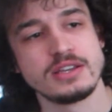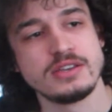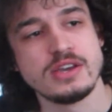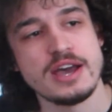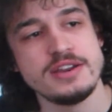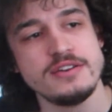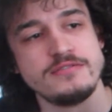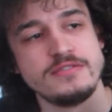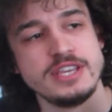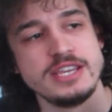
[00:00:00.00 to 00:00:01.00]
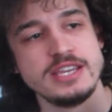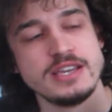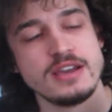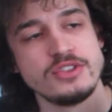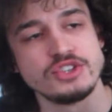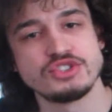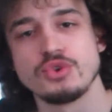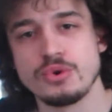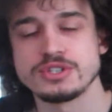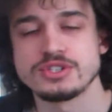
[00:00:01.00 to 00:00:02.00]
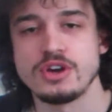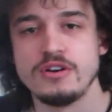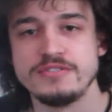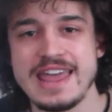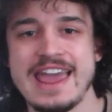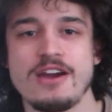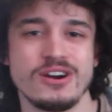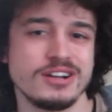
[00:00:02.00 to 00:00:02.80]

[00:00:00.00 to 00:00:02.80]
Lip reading: kind of the source of an error.